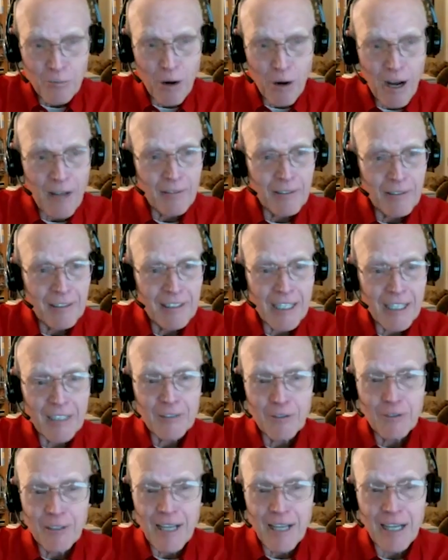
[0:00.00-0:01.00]
So, Brian,
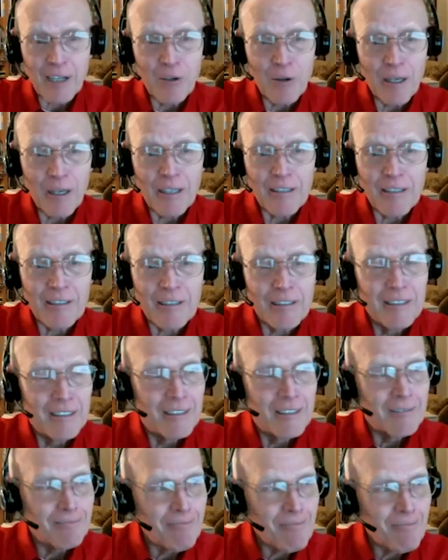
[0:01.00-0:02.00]
thanks for that quick
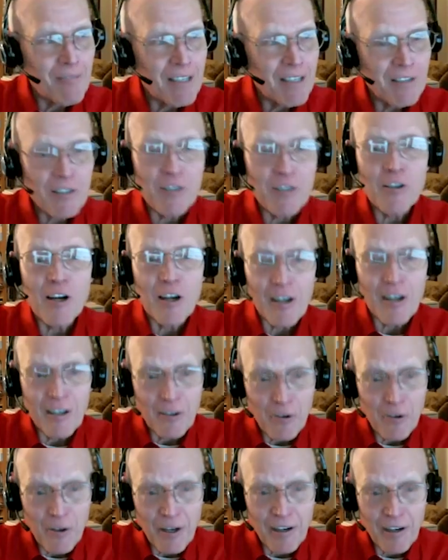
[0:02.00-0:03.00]

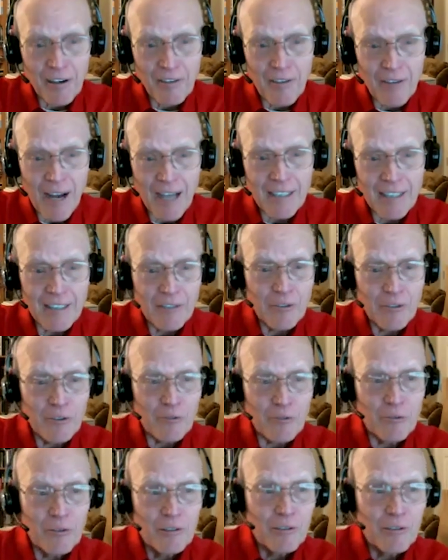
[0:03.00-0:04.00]
scenario there of how
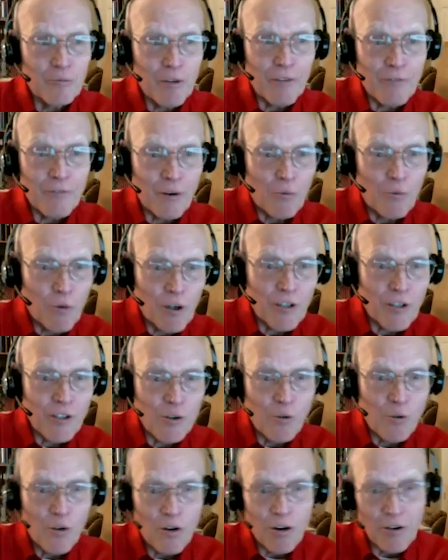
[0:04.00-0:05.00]
you went from where
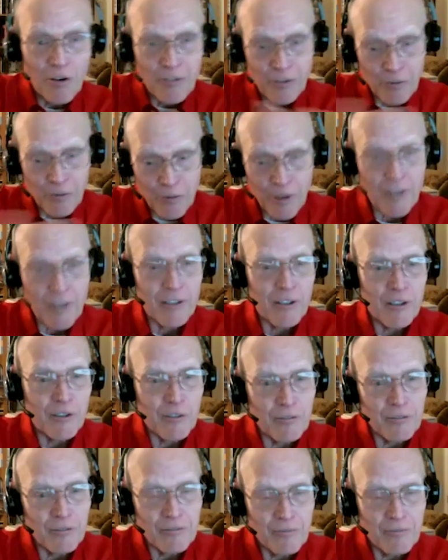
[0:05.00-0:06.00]
you are to
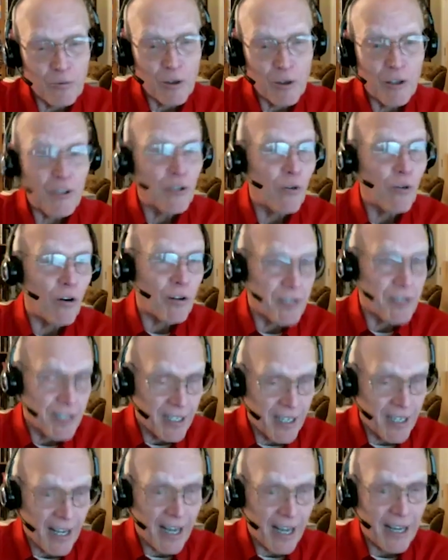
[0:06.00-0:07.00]
where you are
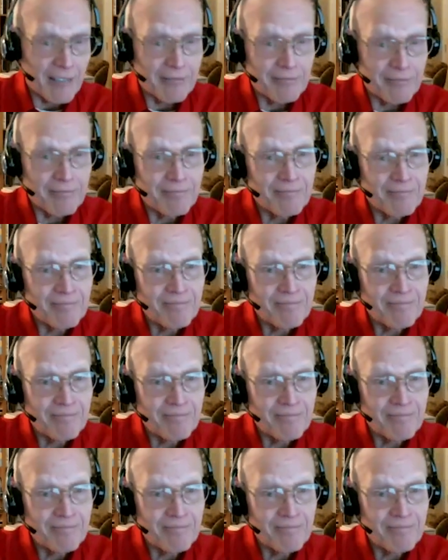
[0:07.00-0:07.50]
today.